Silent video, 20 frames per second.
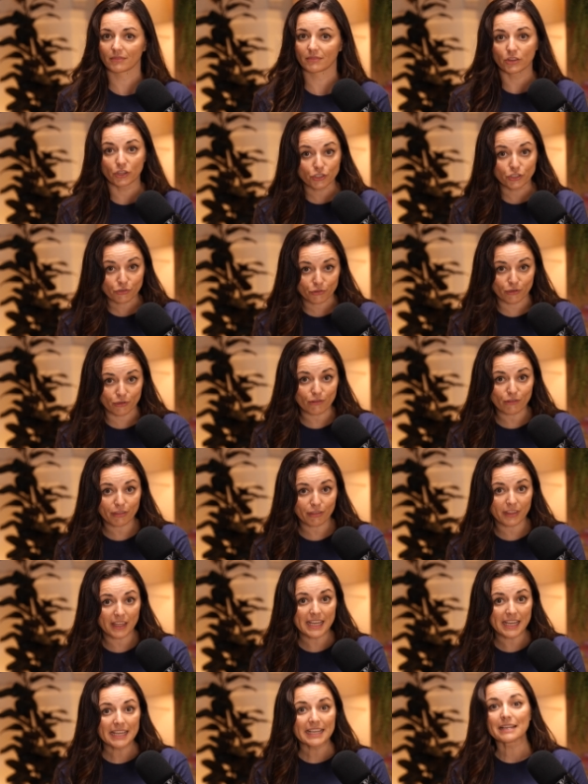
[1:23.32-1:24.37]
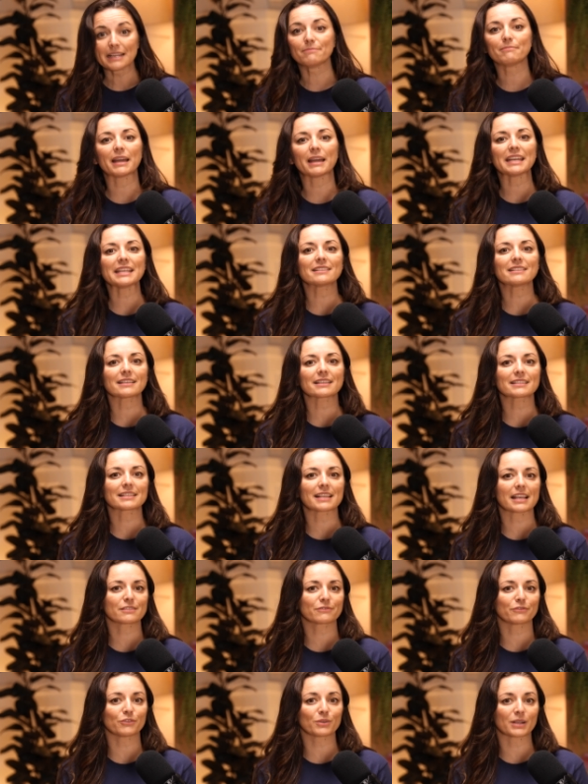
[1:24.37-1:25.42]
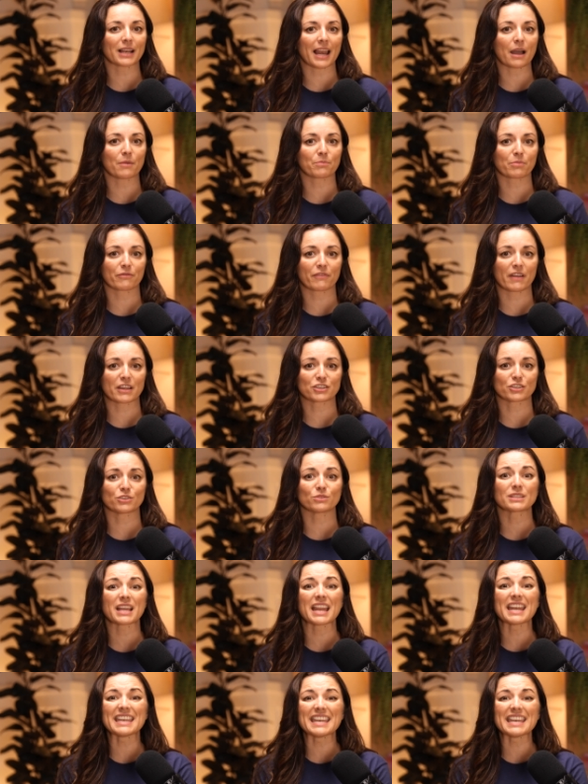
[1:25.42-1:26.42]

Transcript: The truth? Many successful cloud professionals